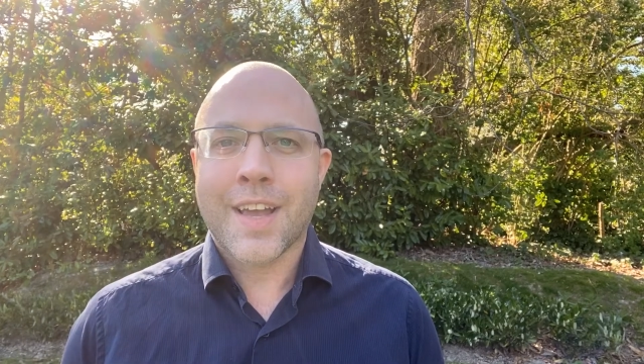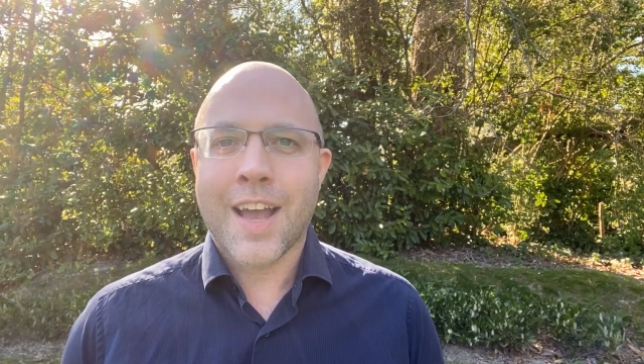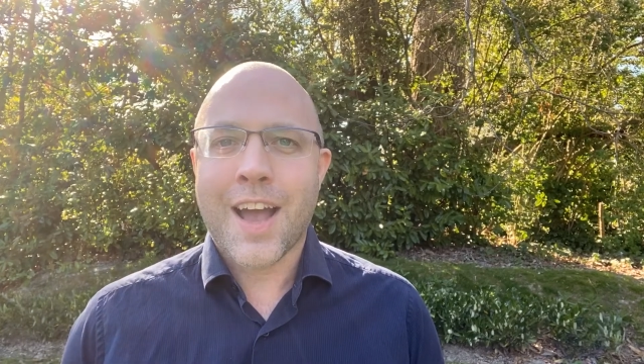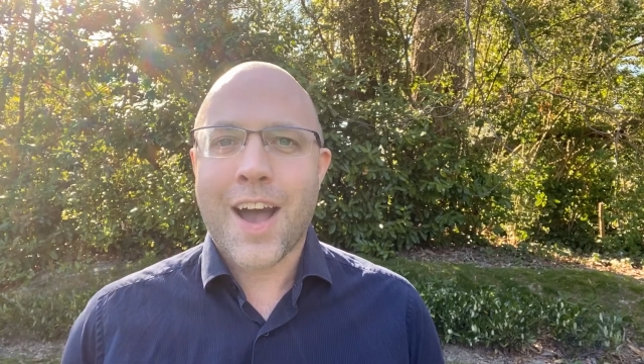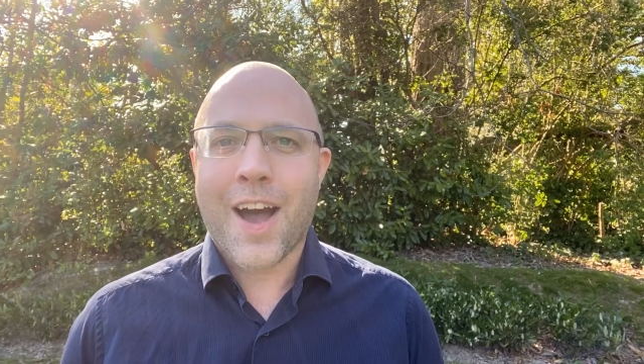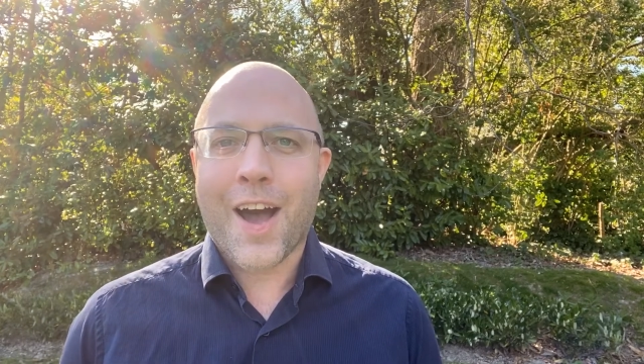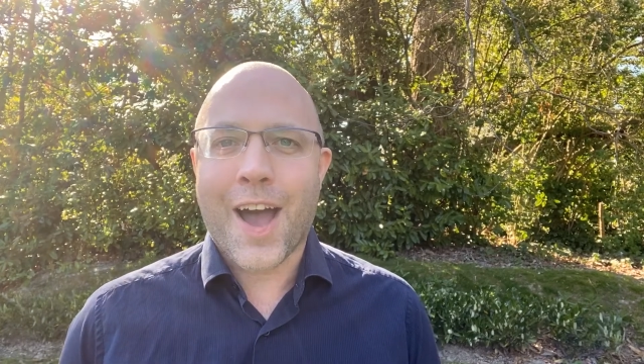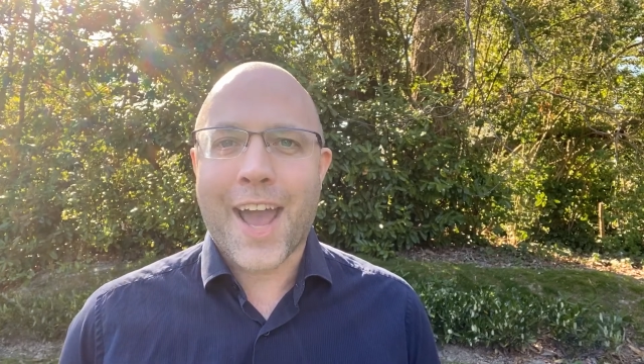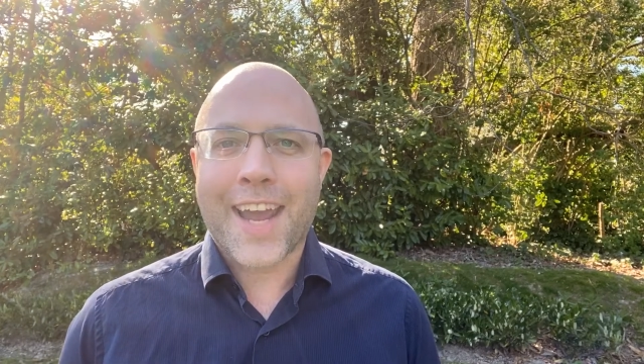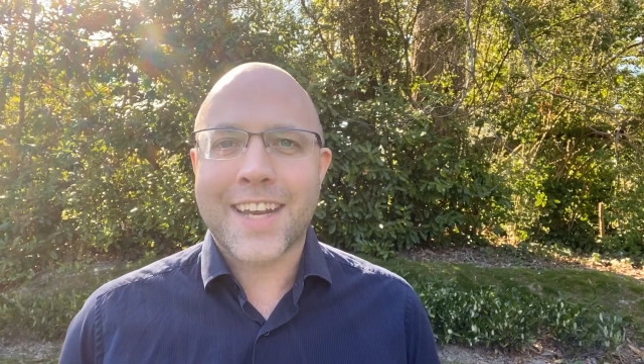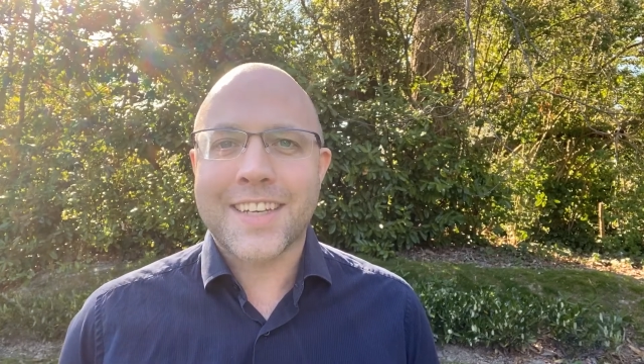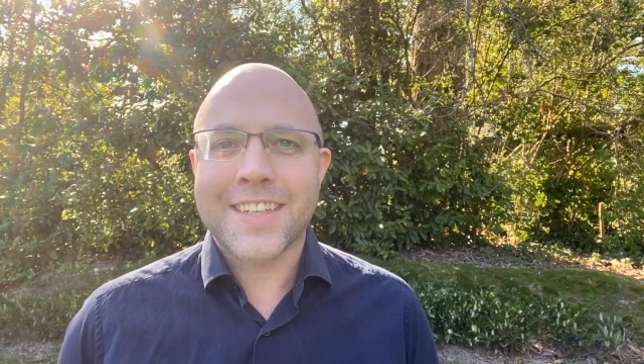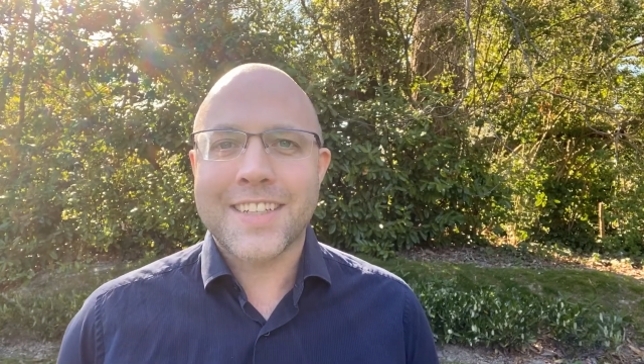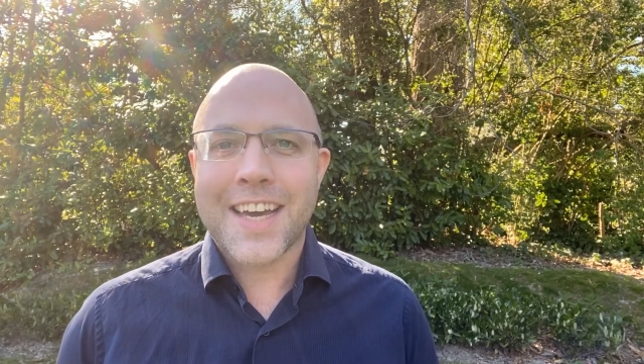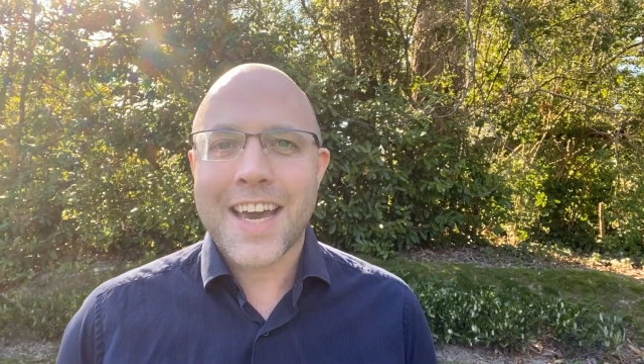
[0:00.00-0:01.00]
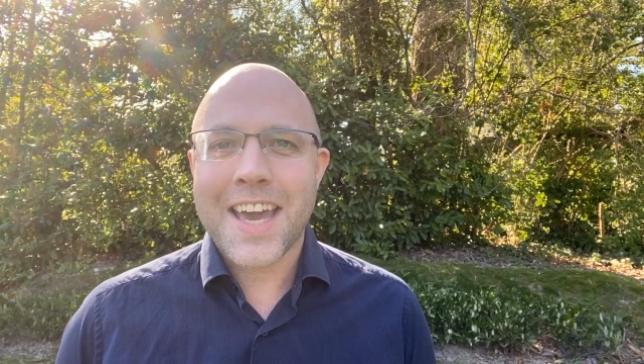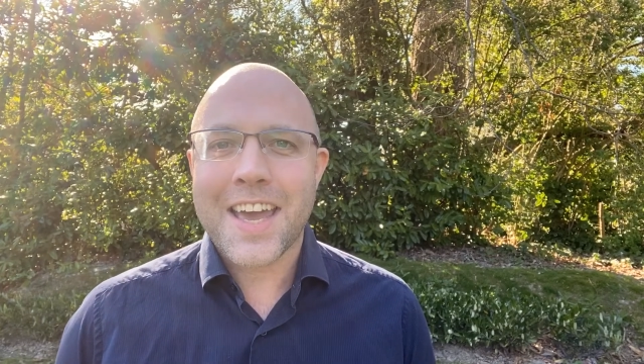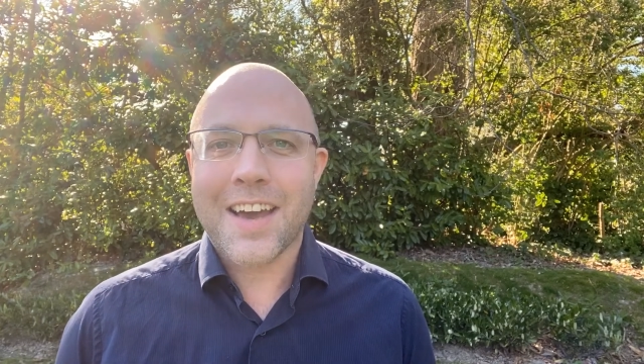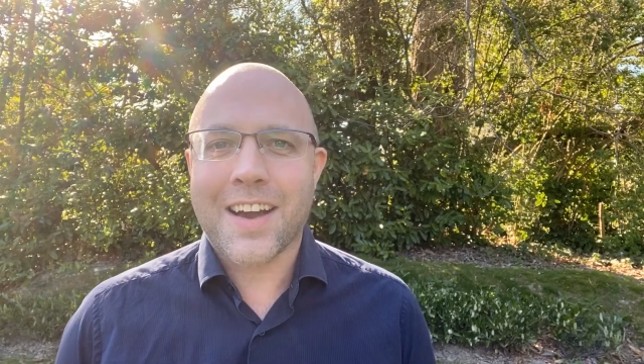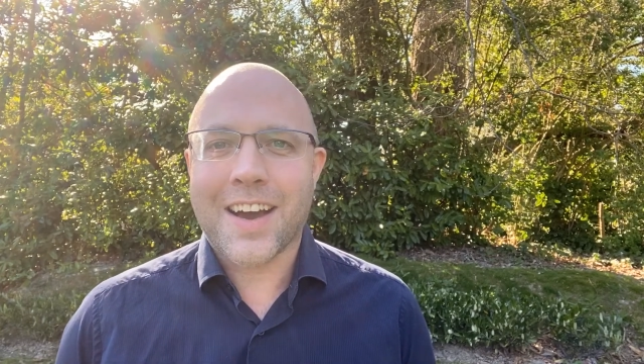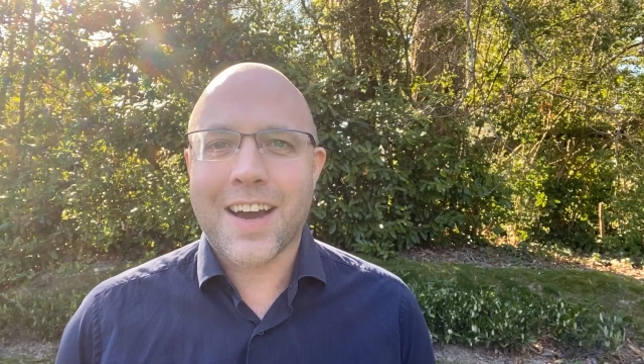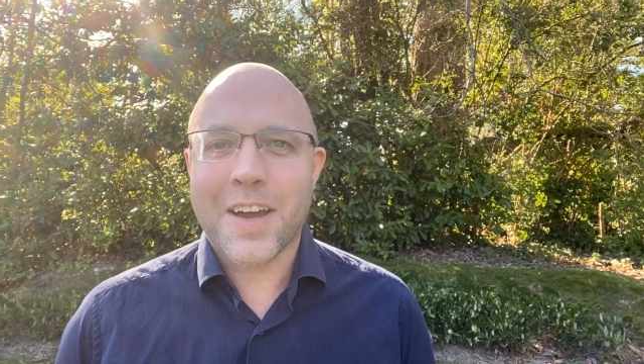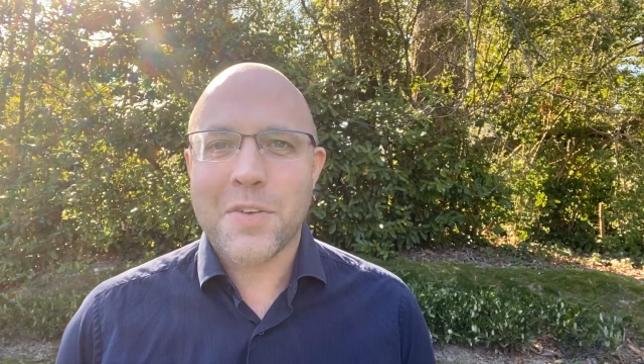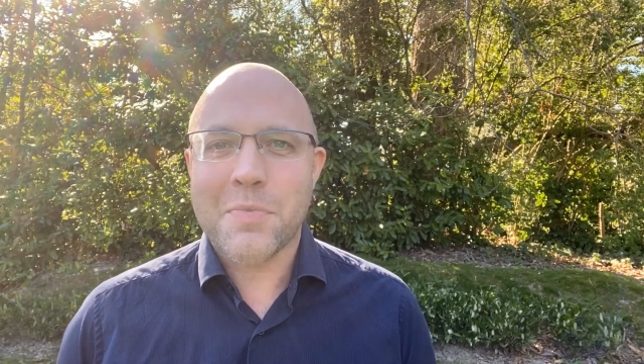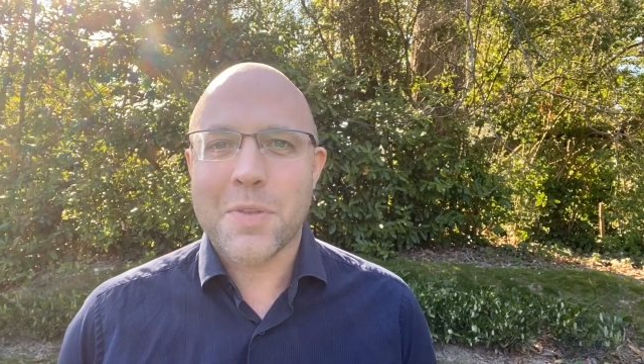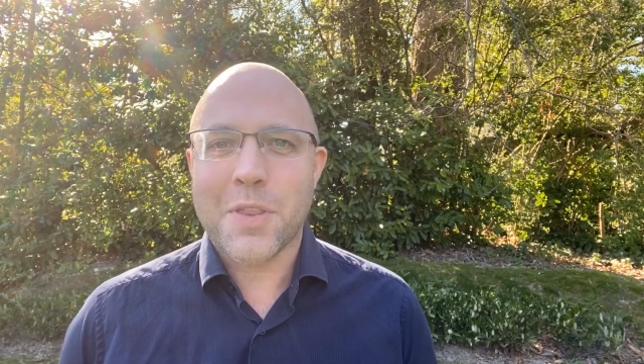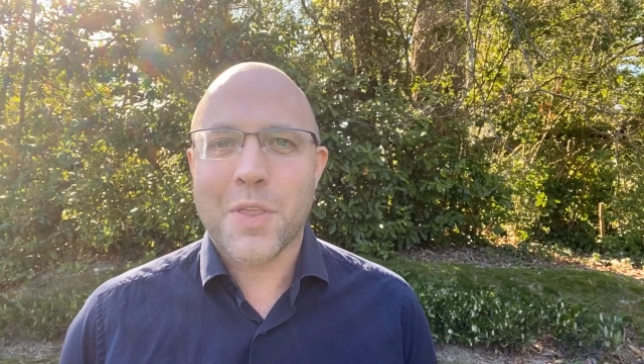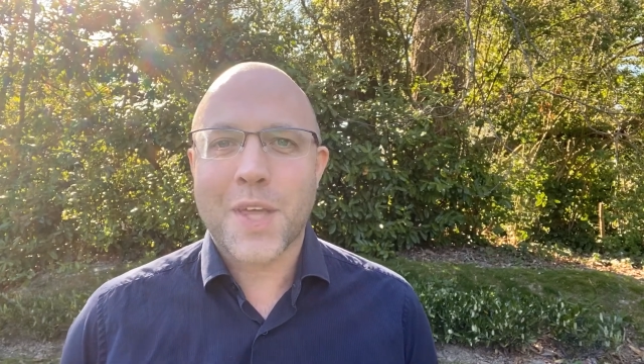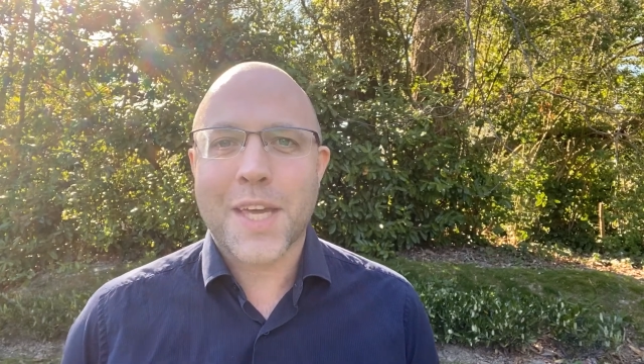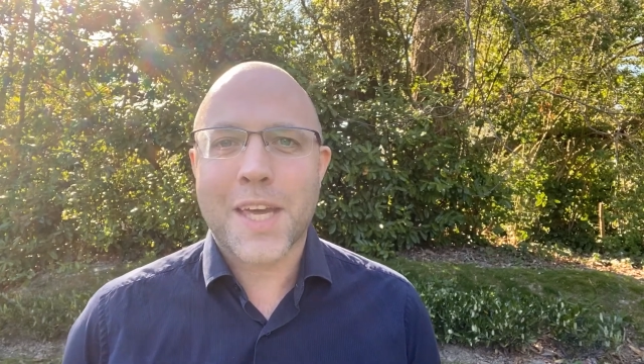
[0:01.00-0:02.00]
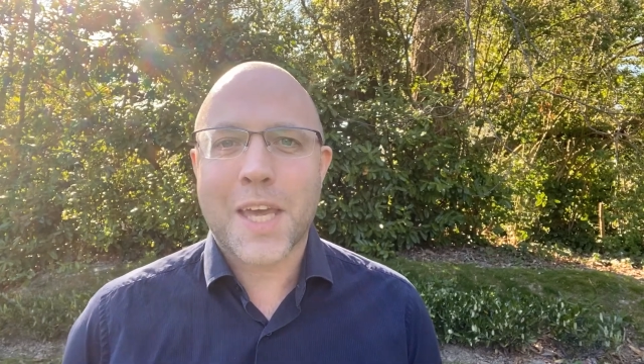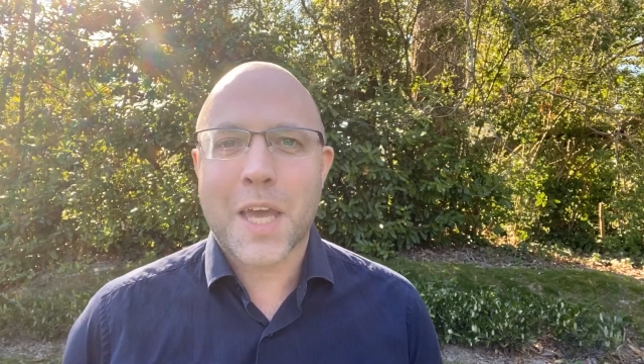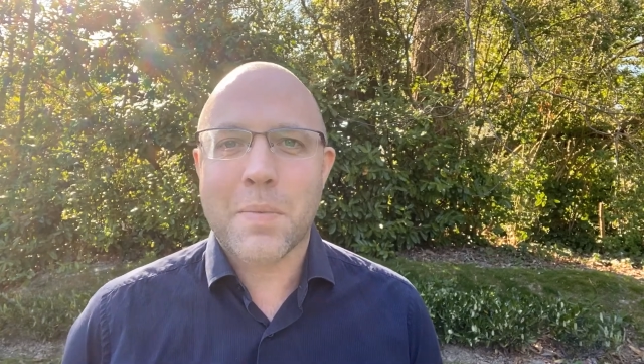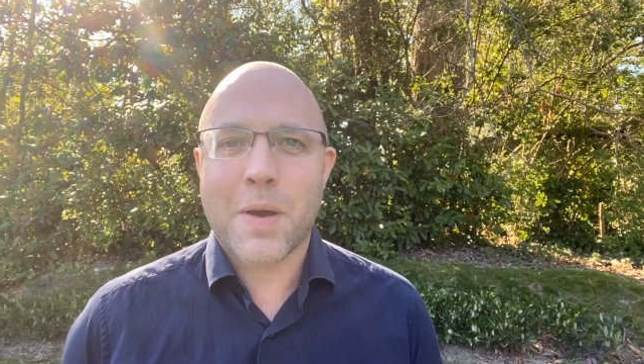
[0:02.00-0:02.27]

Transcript: Hi, today I've been thinking